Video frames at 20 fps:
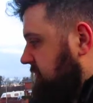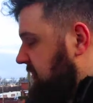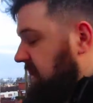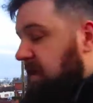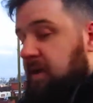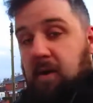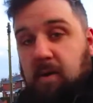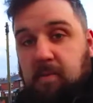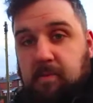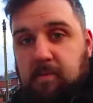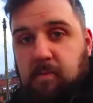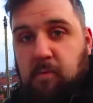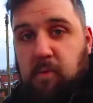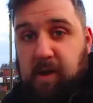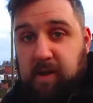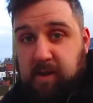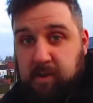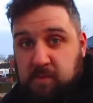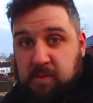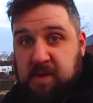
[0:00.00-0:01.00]
they come
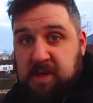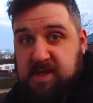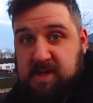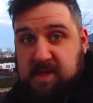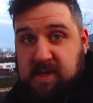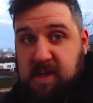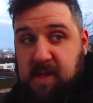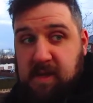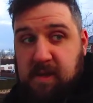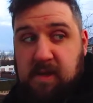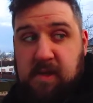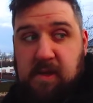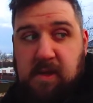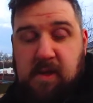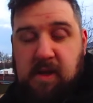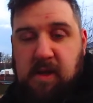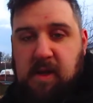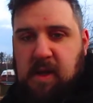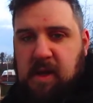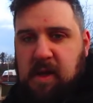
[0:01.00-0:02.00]
while Louise is here
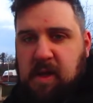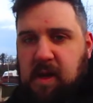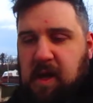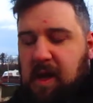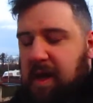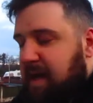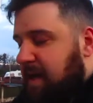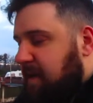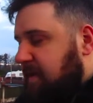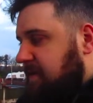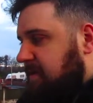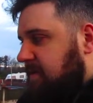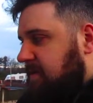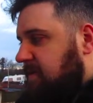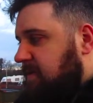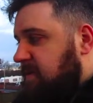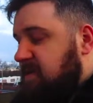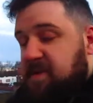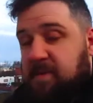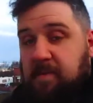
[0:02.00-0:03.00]
and
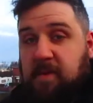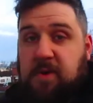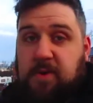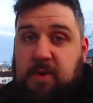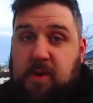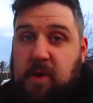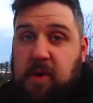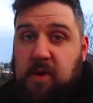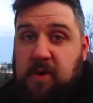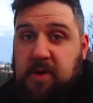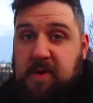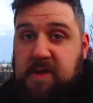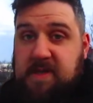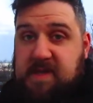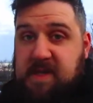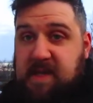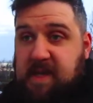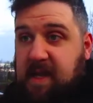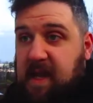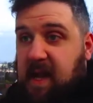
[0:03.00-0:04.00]
Louise can push record on
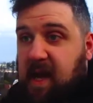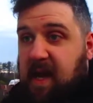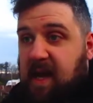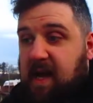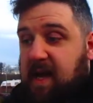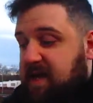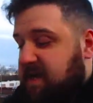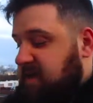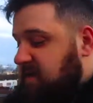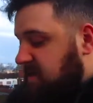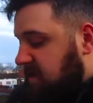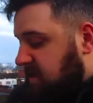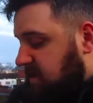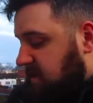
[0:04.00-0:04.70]
this thing and